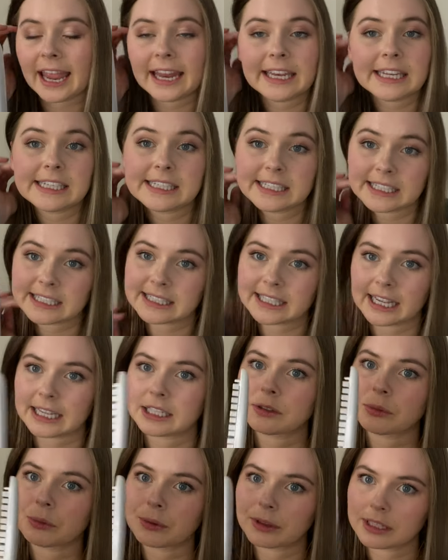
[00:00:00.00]
any
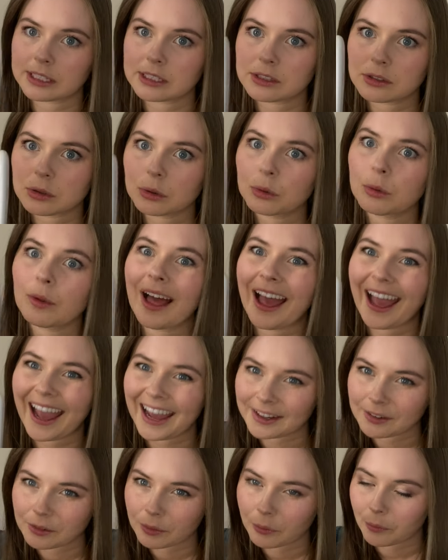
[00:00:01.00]
success with this tool
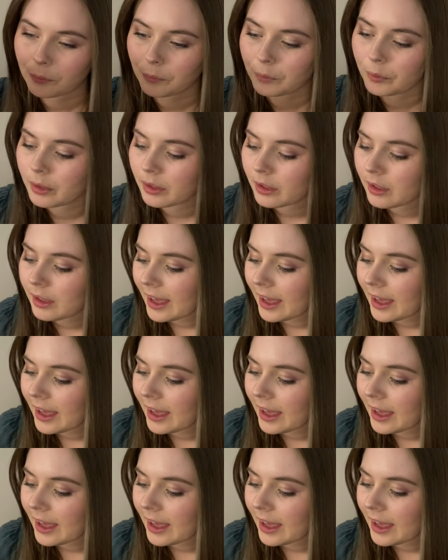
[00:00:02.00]
at all.